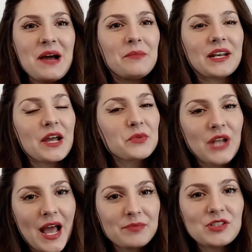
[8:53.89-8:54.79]
but I
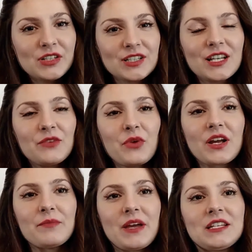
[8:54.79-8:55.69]
would absolutely
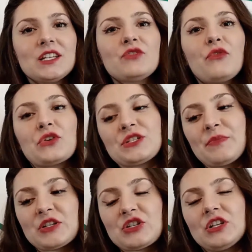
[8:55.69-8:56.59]
recommend it for
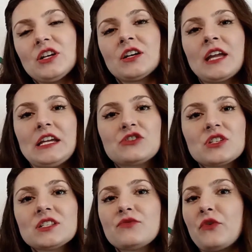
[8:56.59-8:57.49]
special occasions,